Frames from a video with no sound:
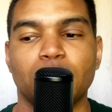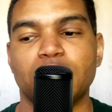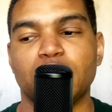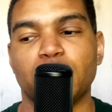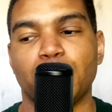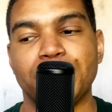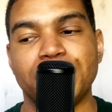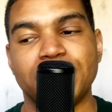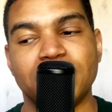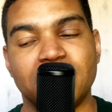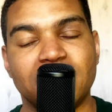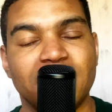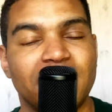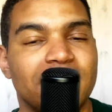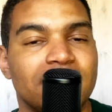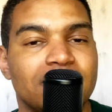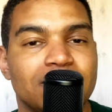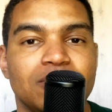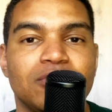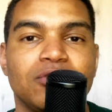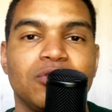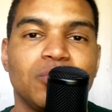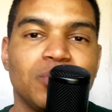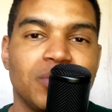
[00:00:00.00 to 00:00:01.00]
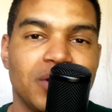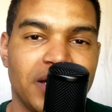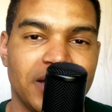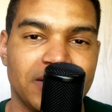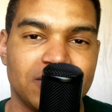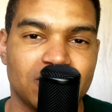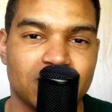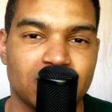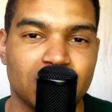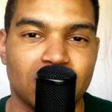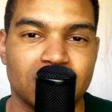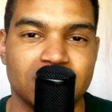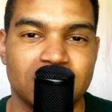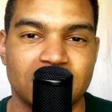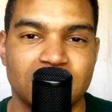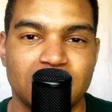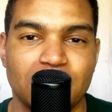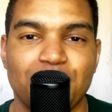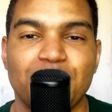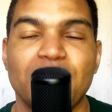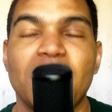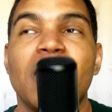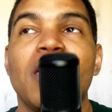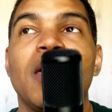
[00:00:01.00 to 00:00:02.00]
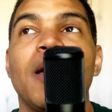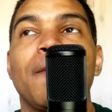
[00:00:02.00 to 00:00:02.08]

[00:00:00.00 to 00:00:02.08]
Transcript: which we didn't do against Tottenham,